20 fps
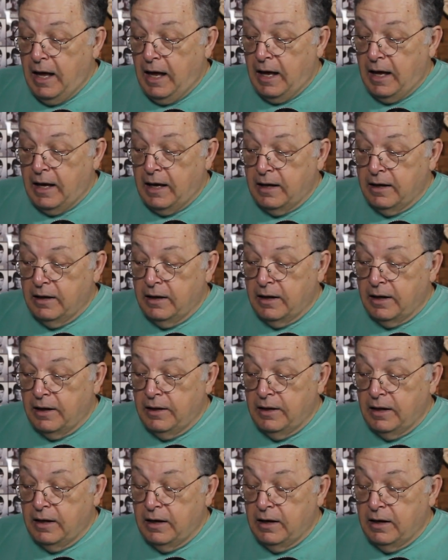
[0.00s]
And uh,
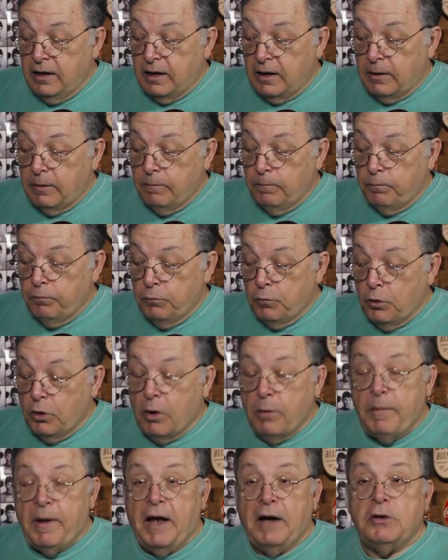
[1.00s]
then um, we'll
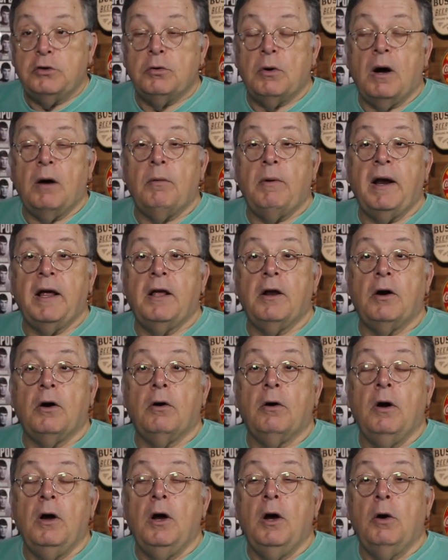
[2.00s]
go back to our regular